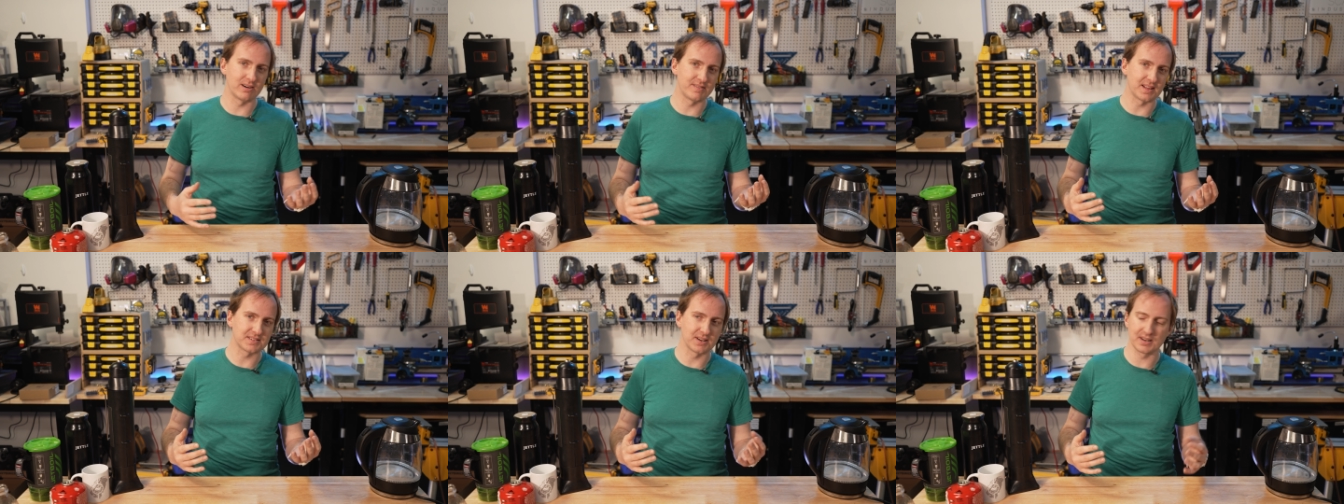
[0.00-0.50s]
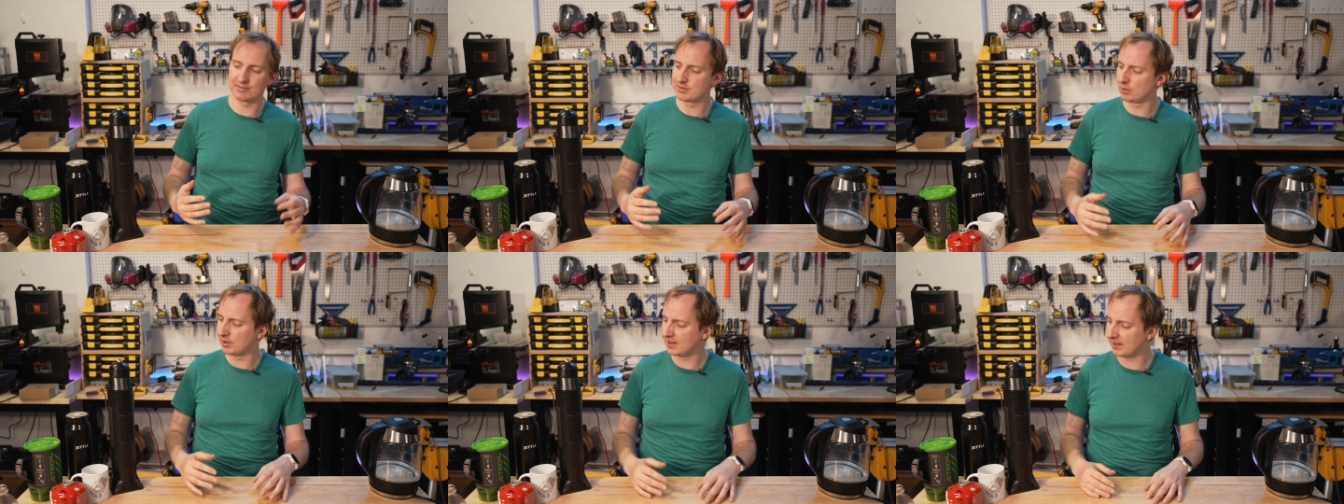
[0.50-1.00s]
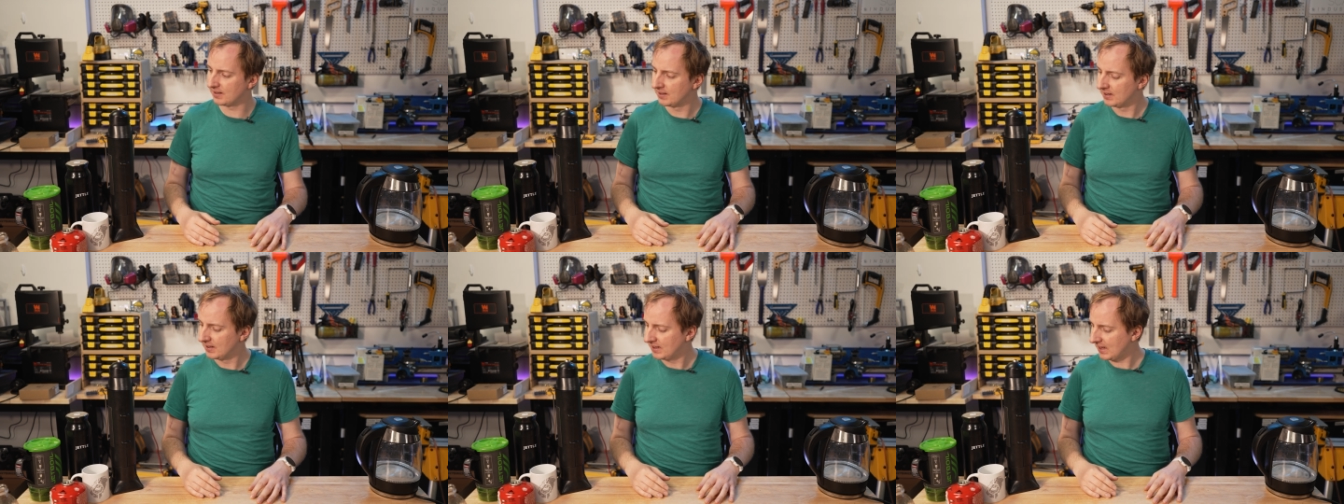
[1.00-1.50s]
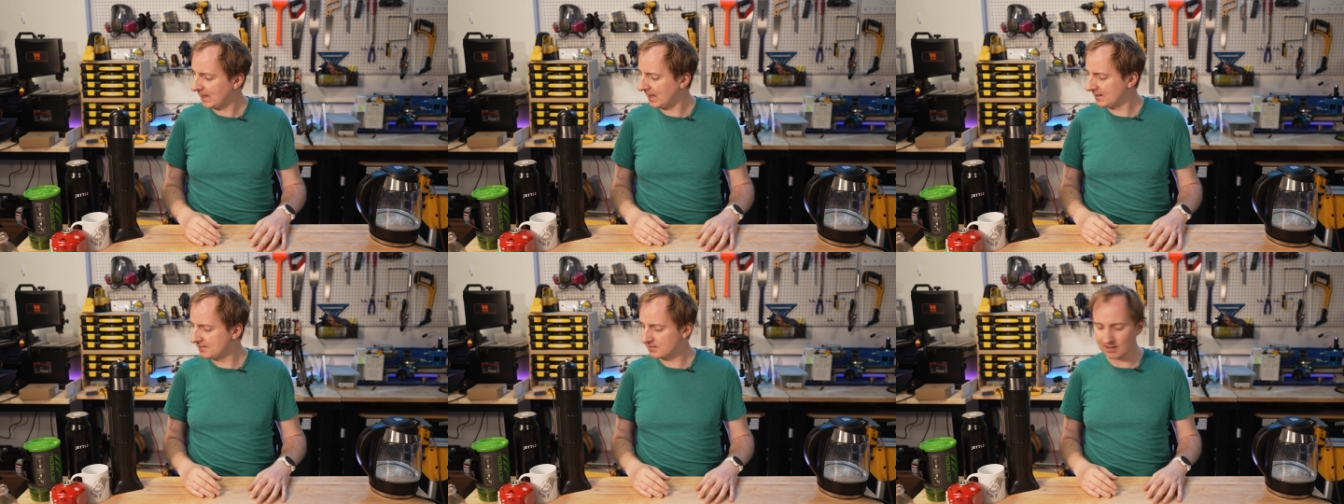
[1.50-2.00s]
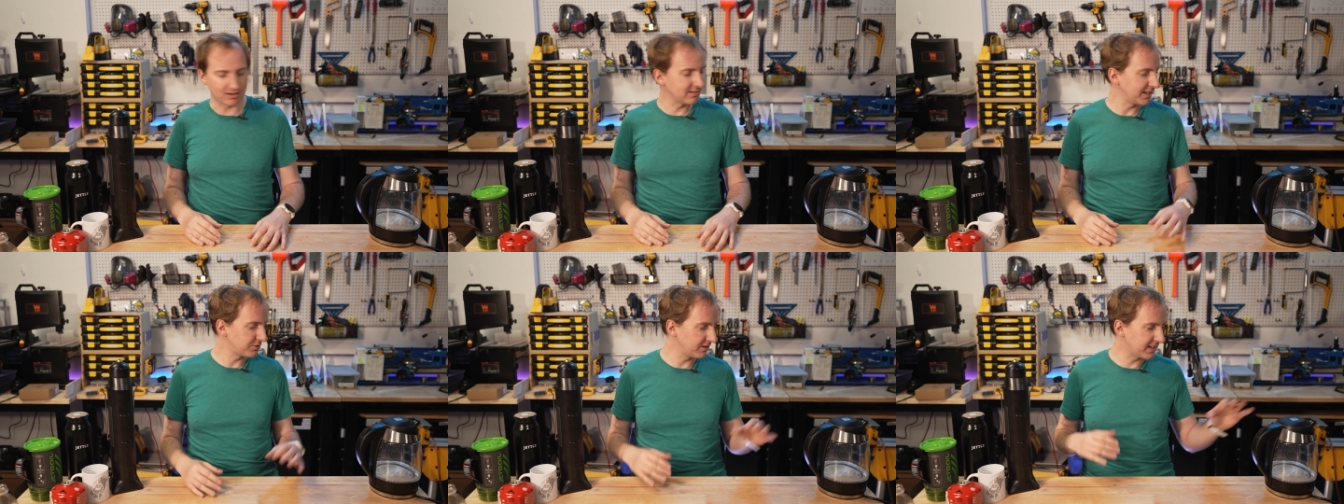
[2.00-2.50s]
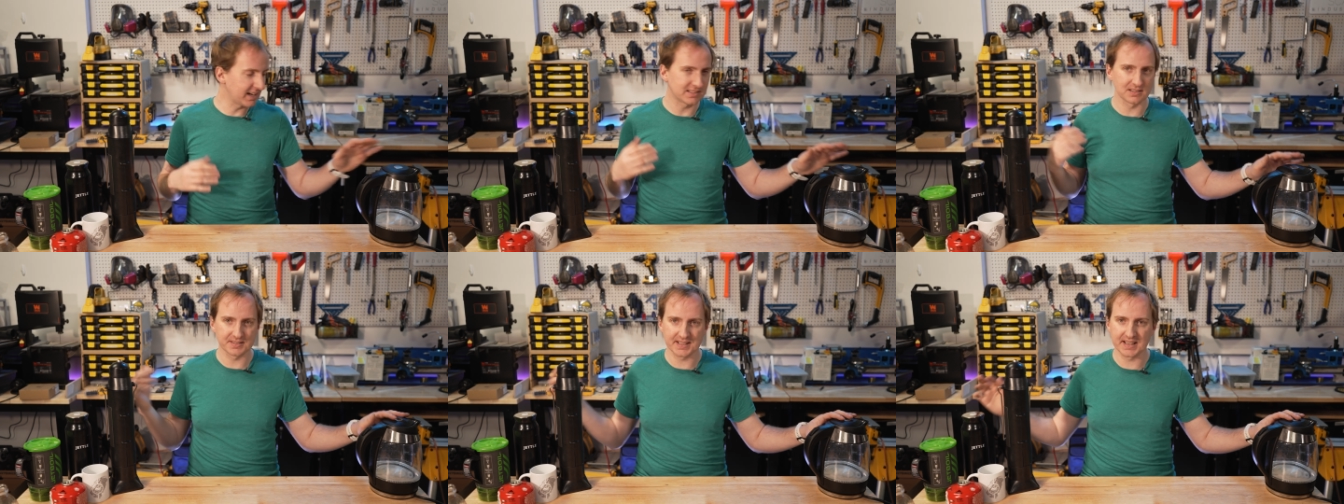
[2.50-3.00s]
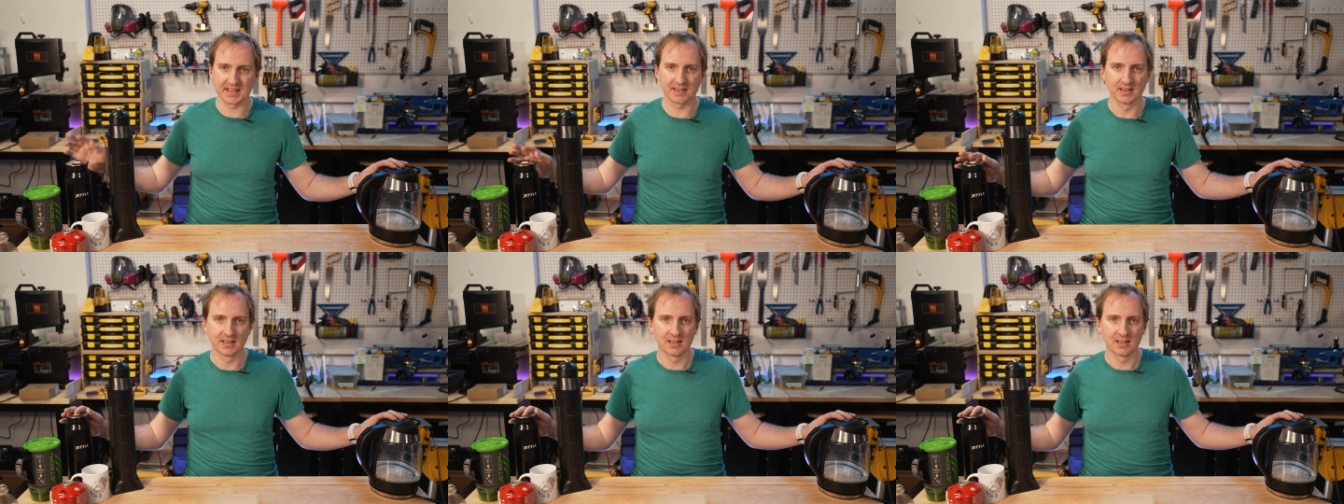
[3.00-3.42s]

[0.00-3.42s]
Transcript: and that's kind of annoying. And our electric kettles here,